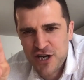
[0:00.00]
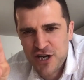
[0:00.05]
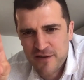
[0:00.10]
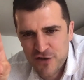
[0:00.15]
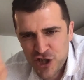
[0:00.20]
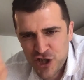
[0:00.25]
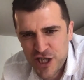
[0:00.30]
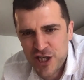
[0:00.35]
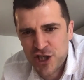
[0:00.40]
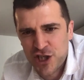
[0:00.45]
then
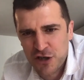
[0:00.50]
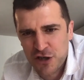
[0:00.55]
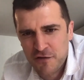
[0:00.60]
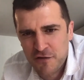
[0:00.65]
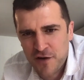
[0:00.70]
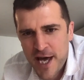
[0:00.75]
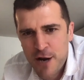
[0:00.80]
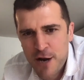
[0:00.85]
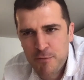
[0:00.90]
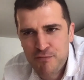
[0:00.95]
you have a cheese
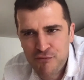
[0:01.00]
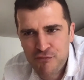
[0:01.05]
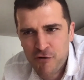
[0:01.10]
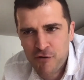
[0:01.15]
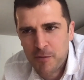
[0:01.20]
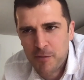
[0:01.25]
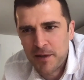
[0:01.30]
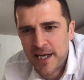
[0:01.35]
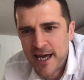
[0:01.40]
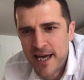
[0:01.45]
souffle, and it would
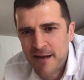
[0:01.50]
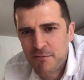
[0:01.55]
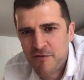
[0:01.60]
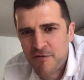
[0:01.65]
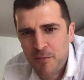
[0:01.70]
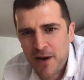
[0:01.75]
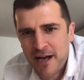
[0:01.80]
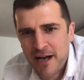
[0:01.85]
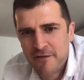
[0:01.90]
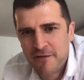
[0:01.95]
probably
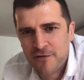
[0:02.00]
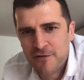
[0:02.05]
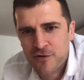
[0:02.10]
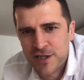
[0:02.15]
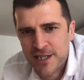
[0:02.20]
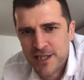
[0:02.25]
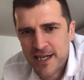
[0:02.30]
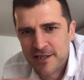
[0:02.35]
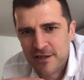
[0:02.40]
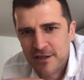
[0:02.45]
end with a Black
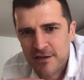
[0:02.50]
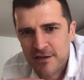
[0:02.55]
Forest